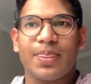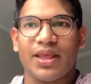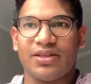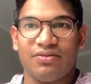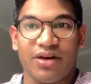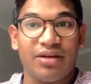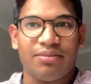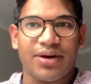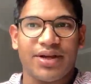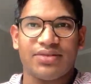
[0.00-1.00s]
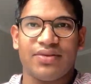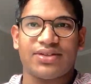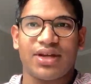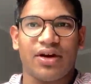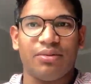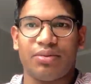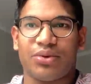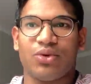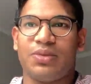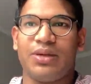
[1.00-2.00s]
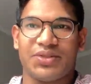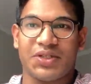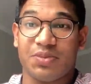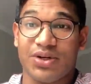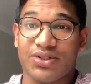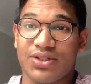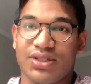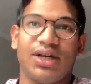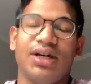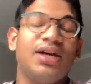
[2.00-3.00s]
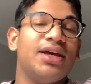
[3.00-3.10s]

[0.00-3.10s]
It's very impressive as to how broad people's experiences are.